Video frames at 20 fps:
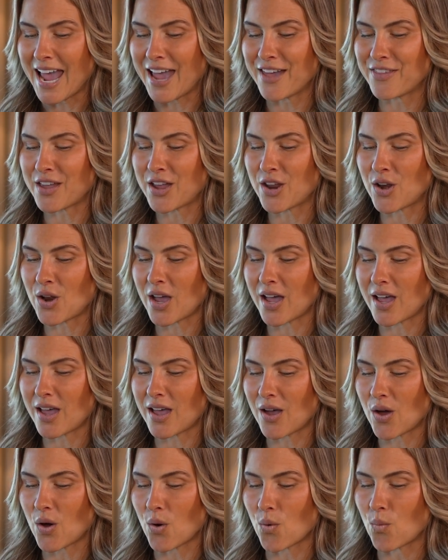And then
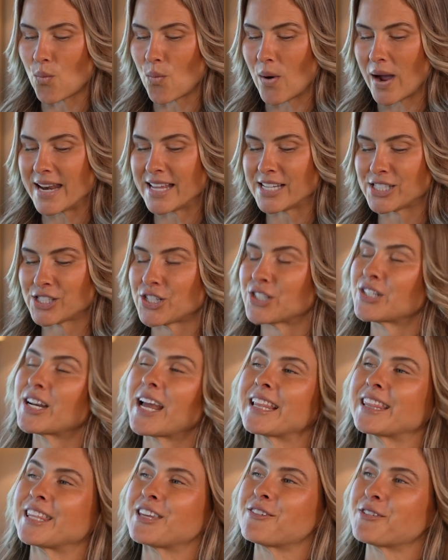what is your
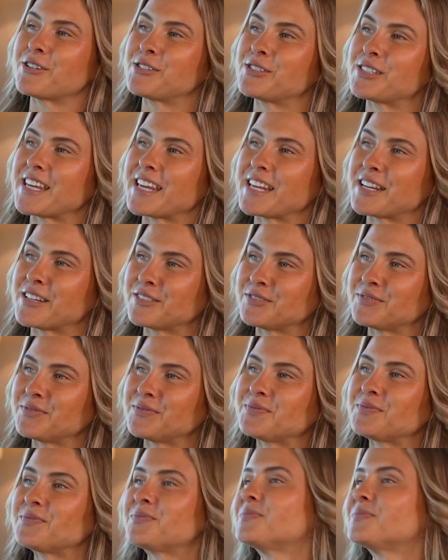nightly routine?